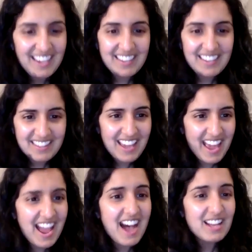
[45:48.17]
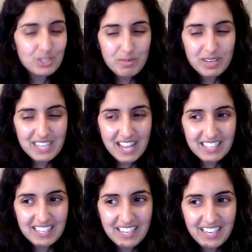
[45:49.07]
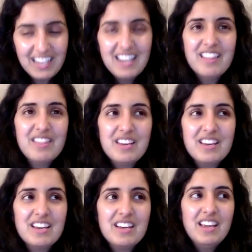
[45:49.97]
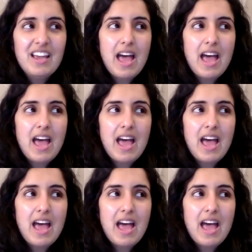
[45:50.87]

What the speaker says: The kind of hustle mentality, the